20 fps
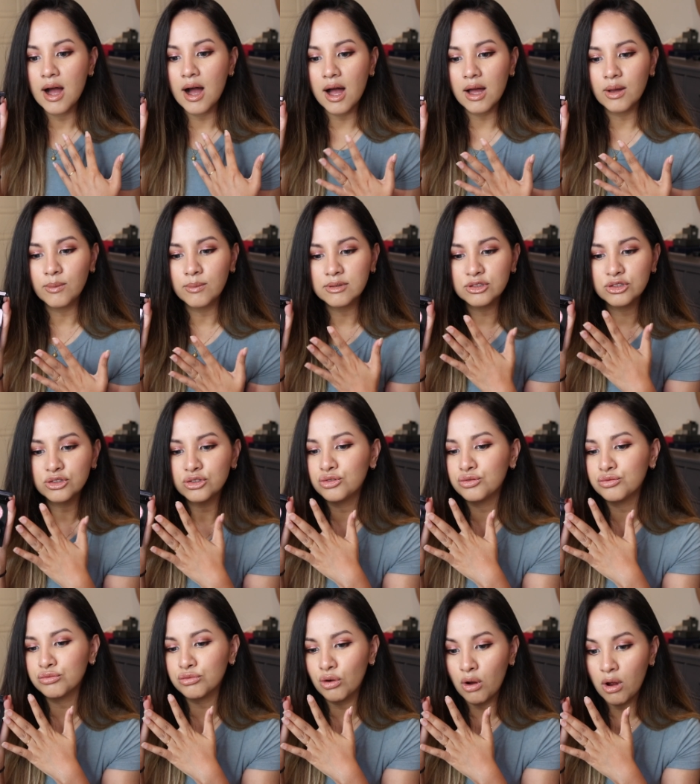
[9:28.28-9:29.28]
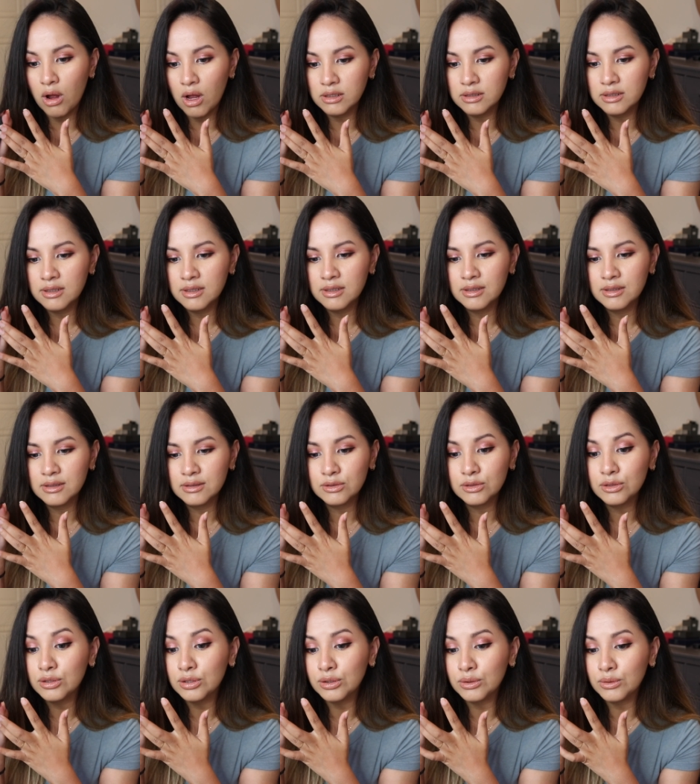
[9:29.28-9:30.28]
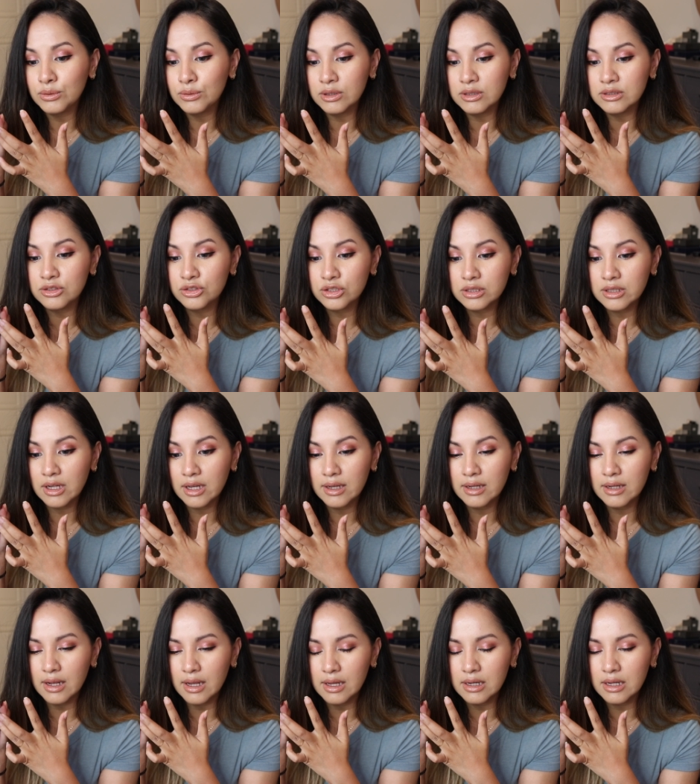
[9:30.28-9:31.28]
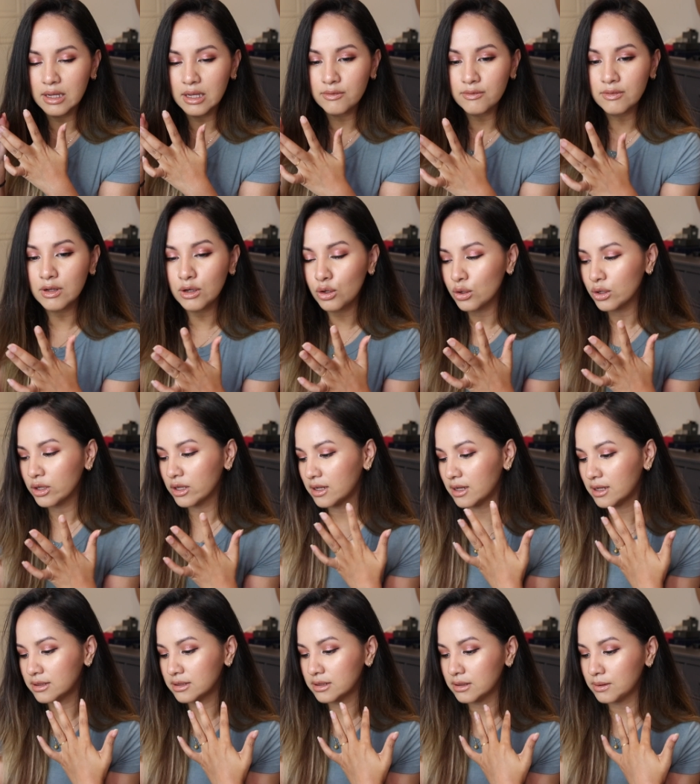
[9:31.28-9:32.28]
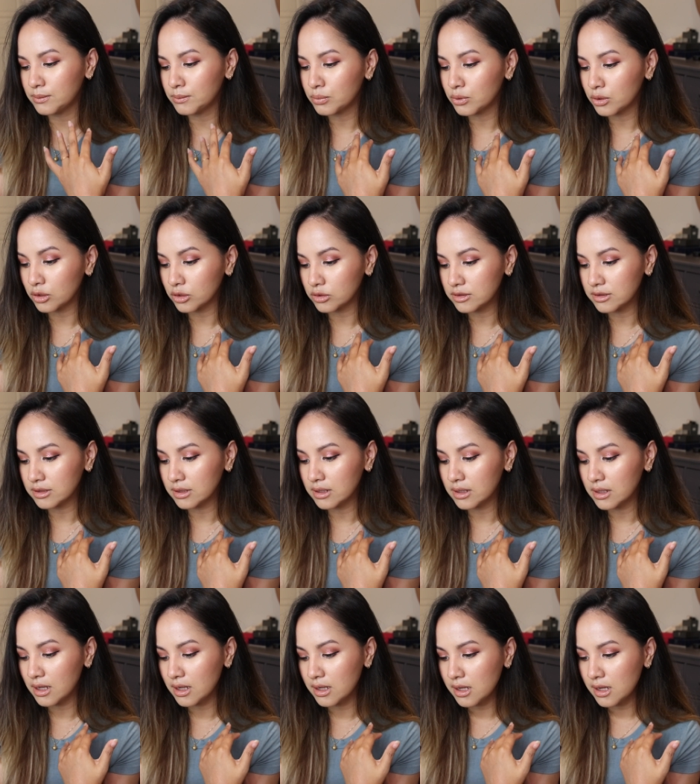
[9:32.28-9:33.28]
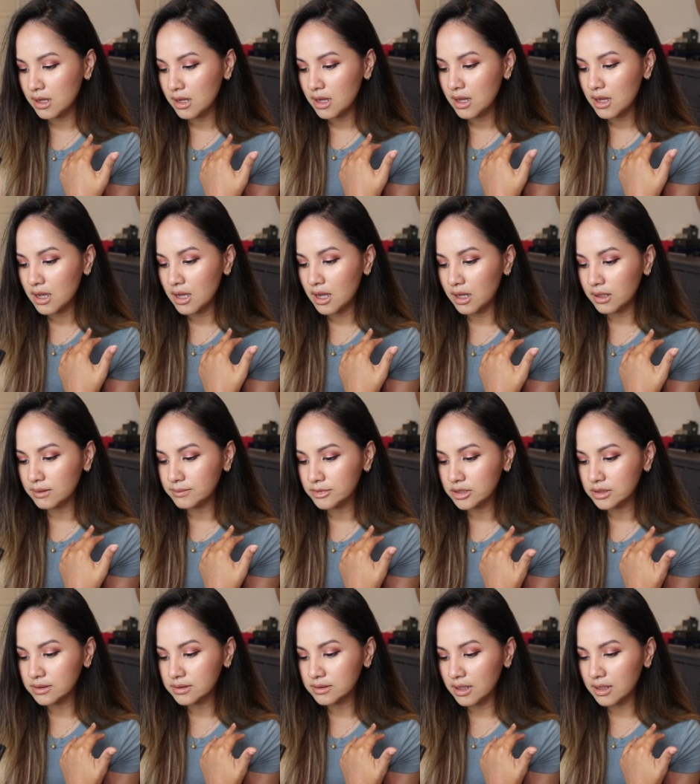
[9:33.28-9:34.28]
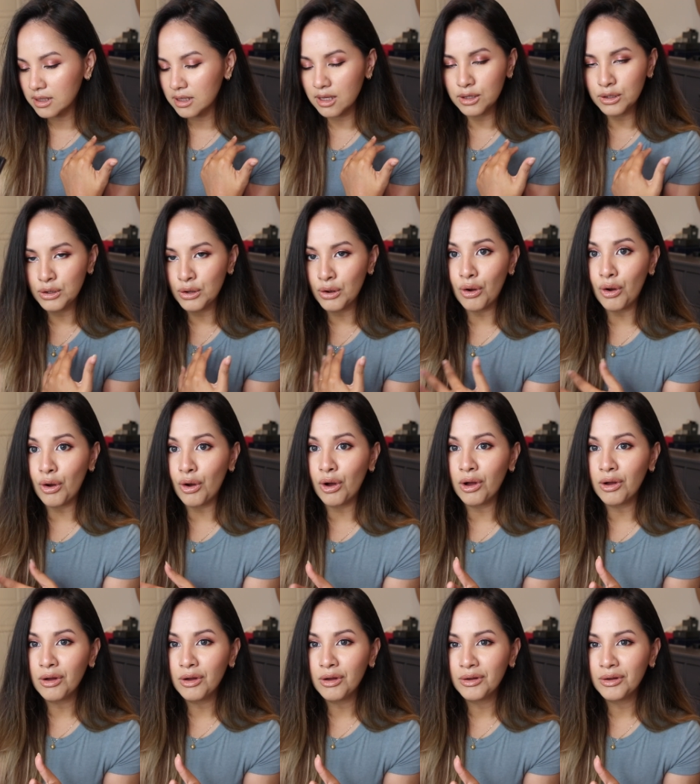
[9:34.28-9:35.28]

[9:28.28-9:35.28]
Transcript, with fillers: I was drawn to this shade and even looking at it in person, I'm just like in awe